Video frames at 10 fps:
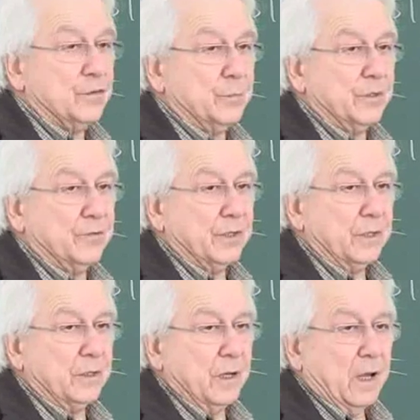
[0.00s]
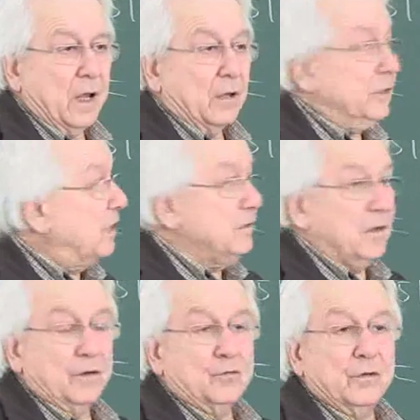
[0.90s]
is the period. That's
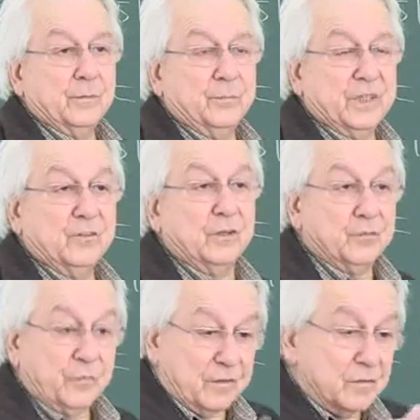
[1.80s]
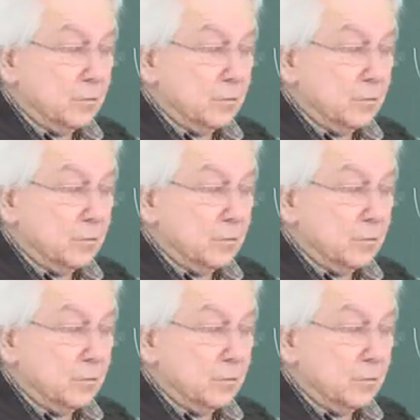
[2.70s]
large, so your period is very